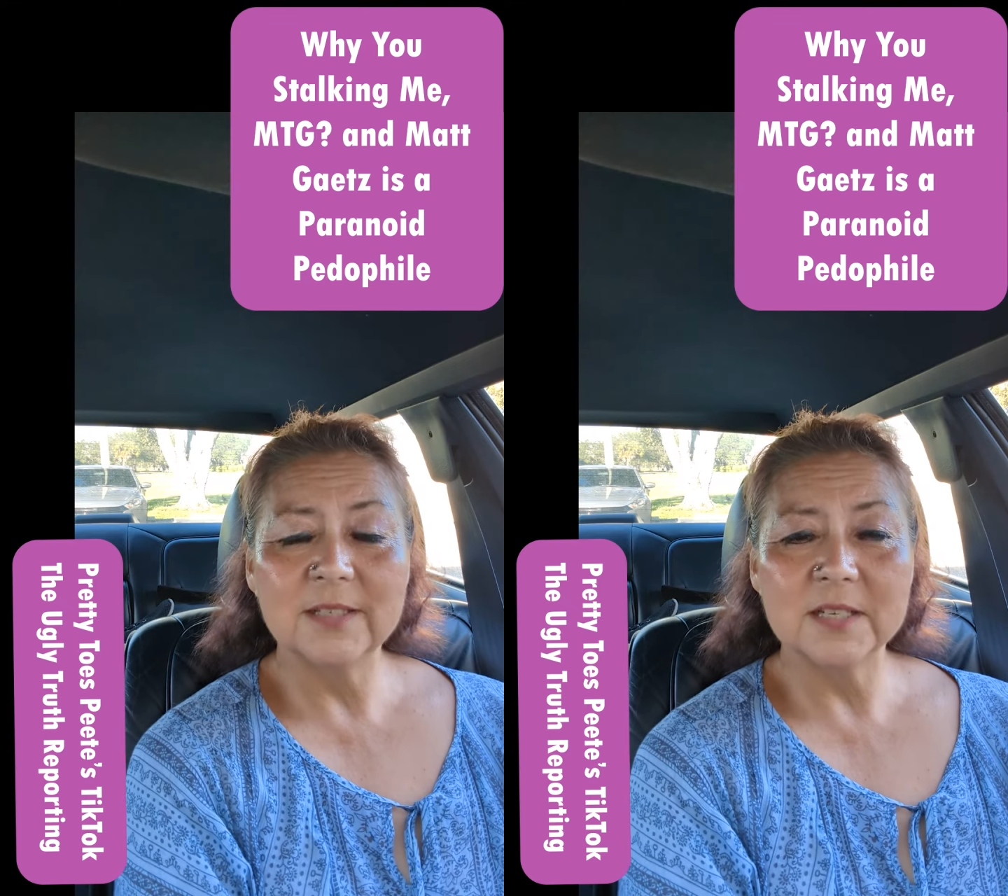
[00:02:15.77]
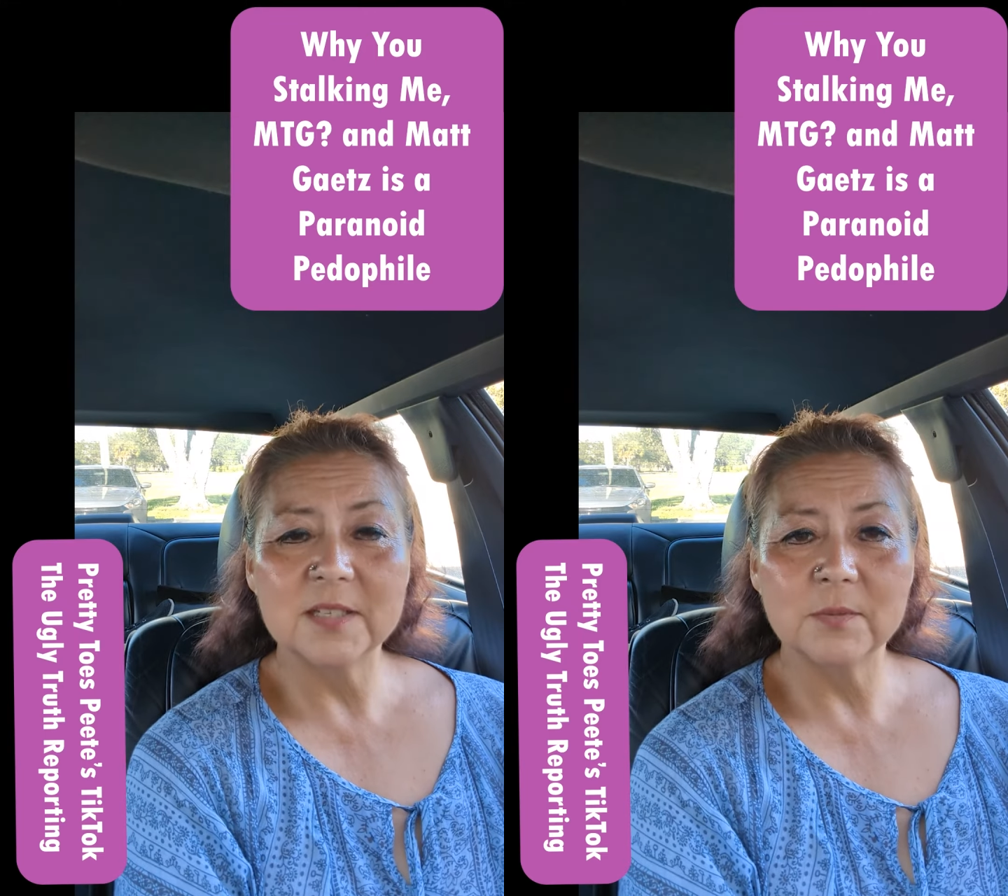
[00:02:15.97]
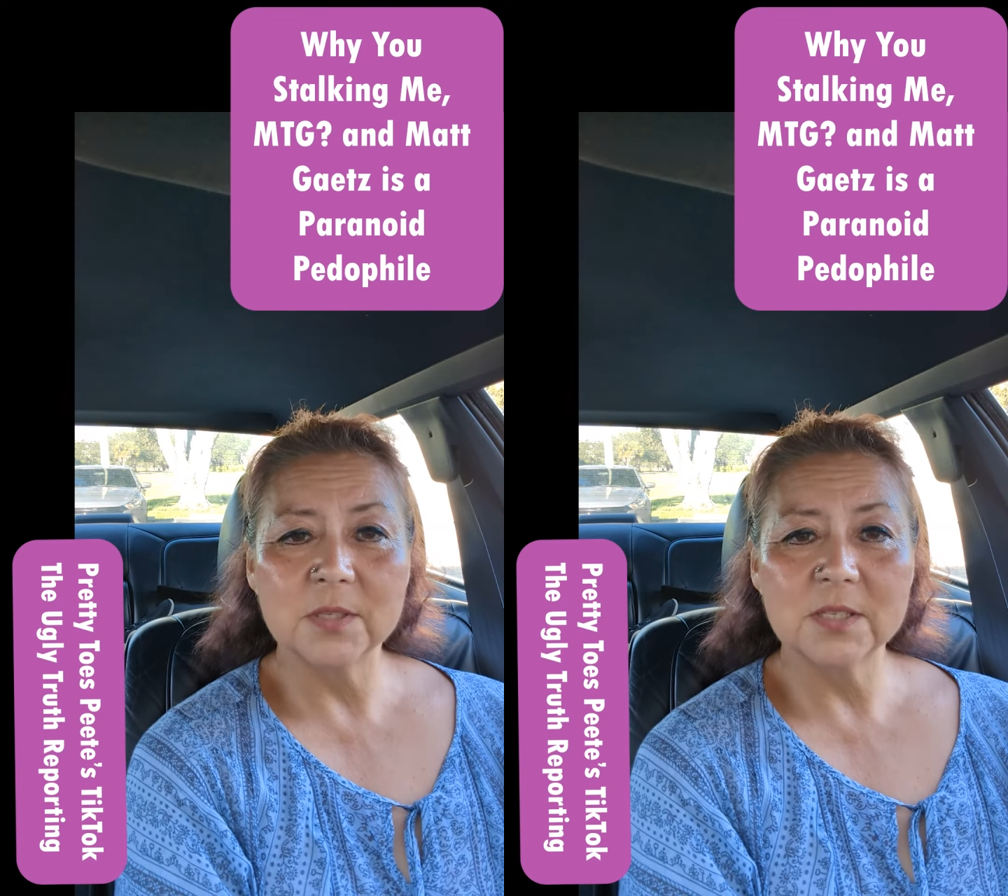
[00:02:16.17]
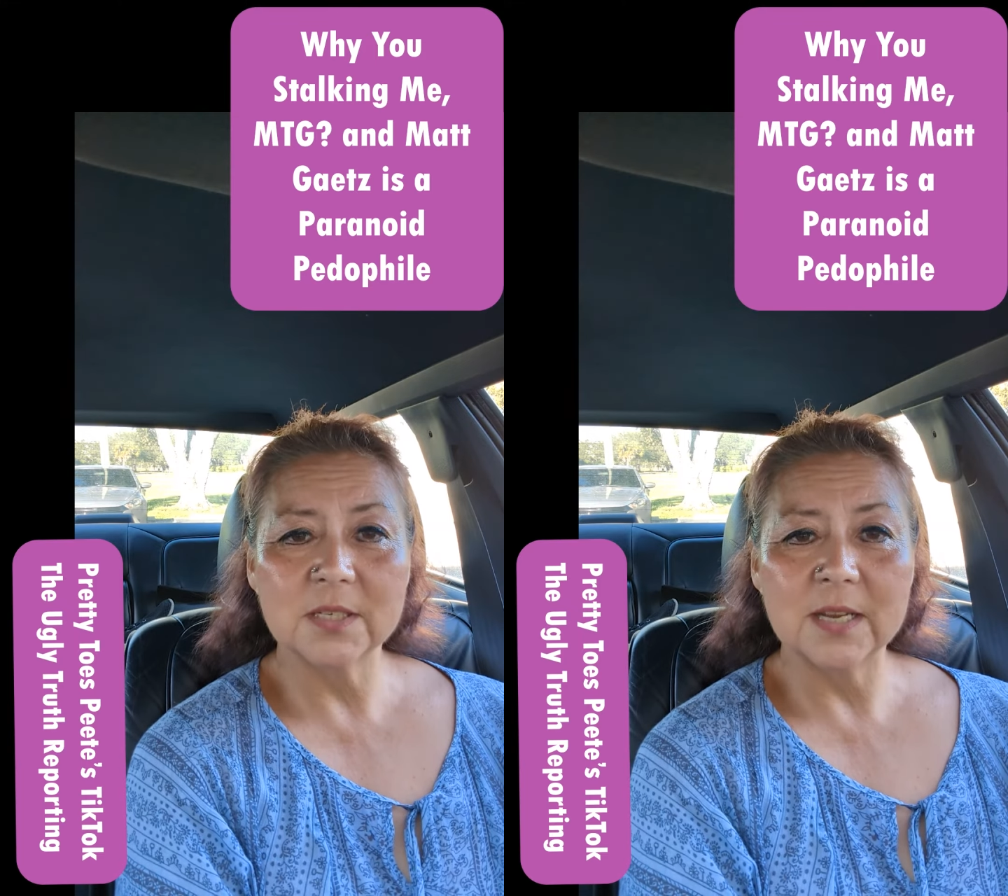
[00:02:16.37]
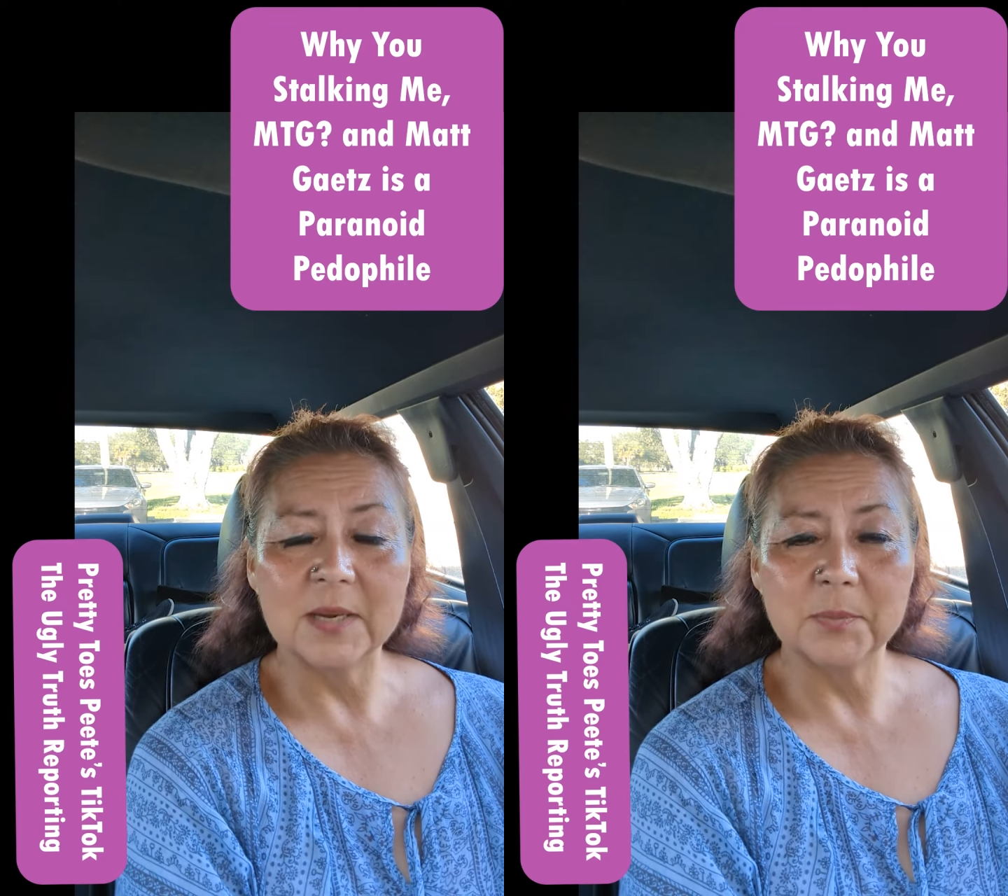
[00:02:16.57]
I see what's going
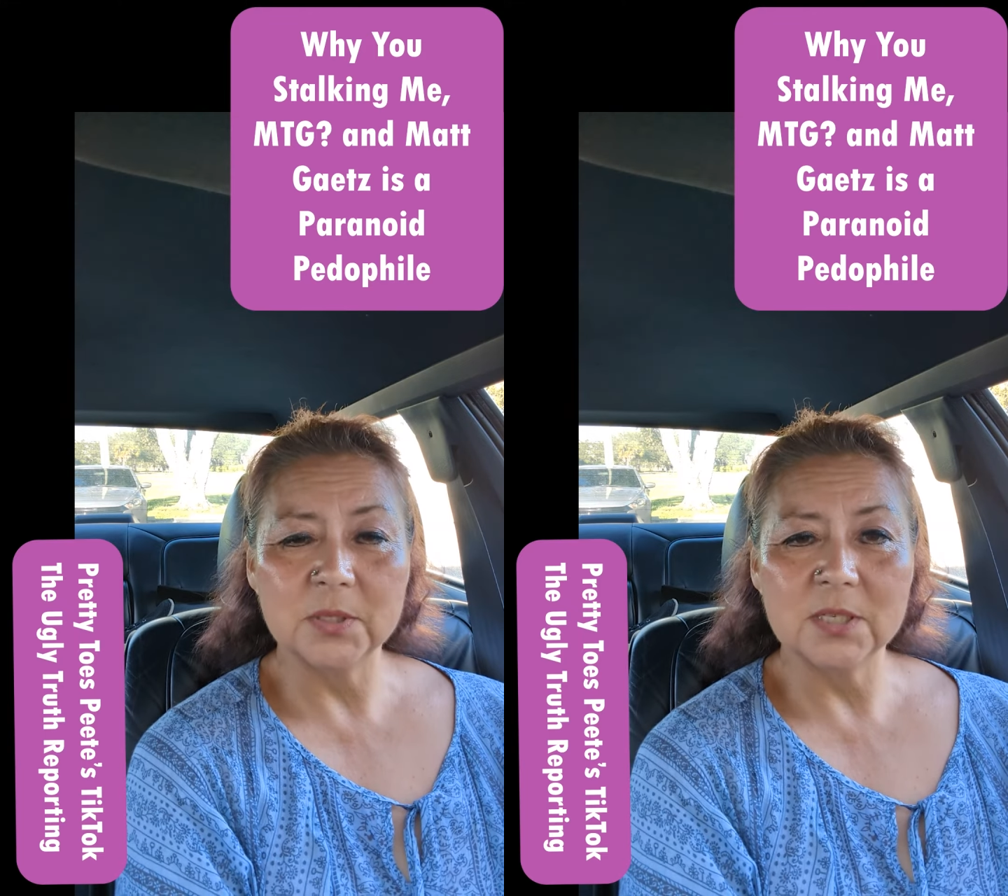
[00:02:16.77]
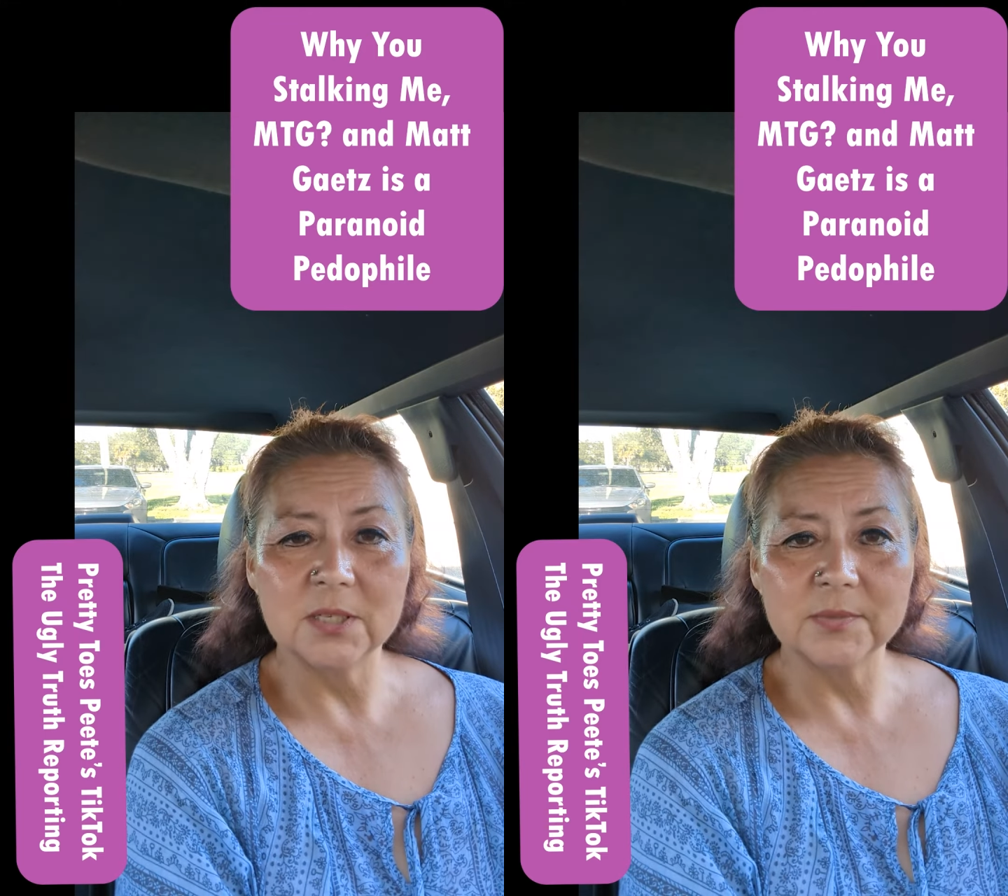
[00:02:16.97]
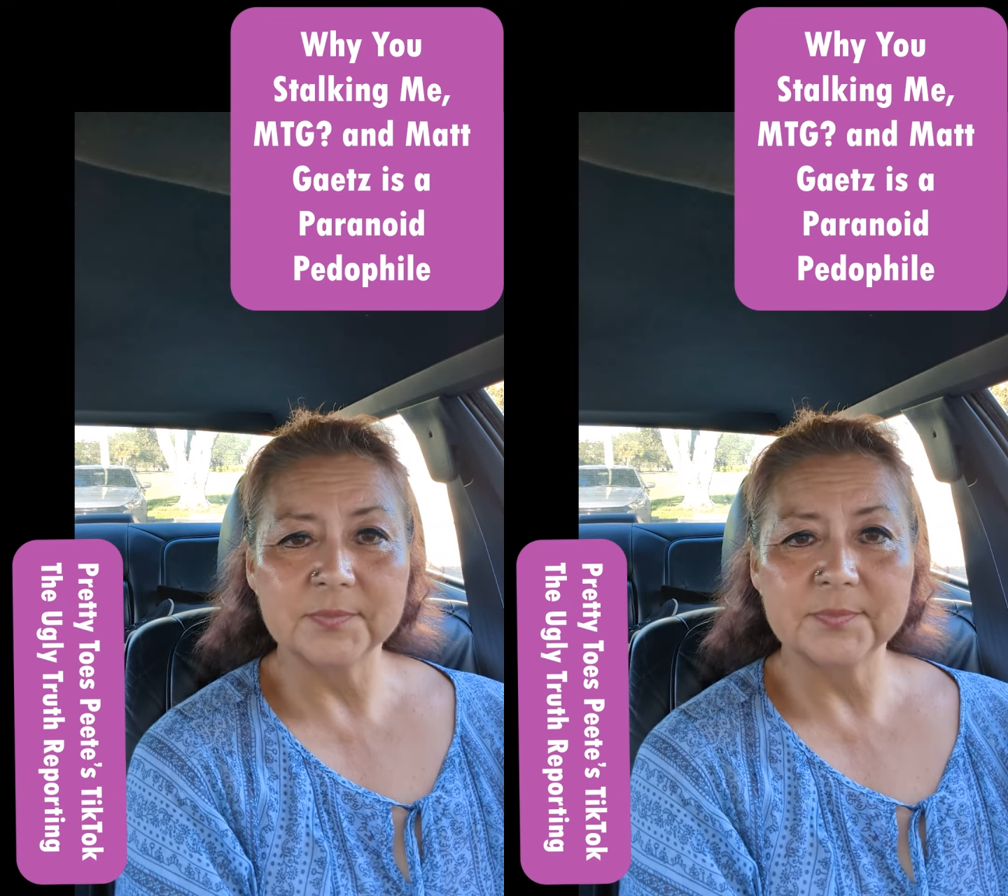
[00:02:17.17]
to happen to you.